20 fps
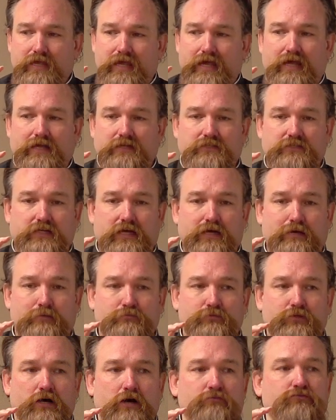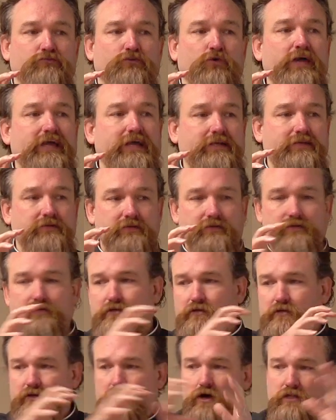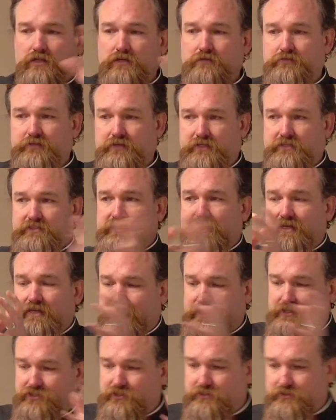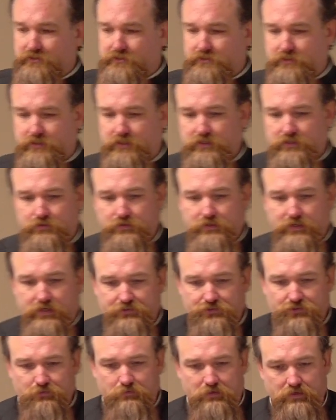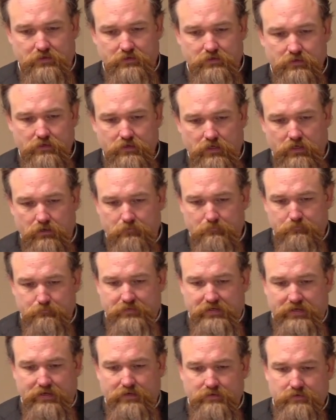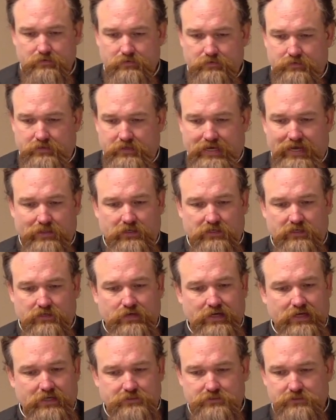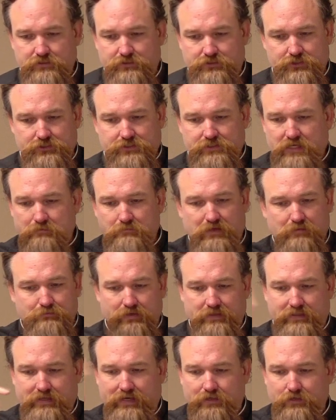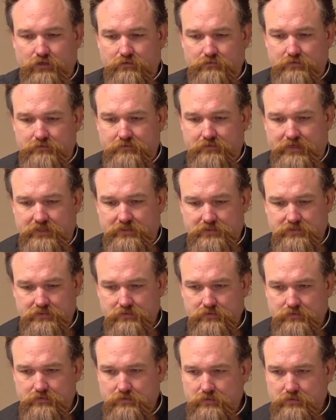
and um, avoid all of these connections to the New Testament um, that the allegorizers just come up with hand over fist.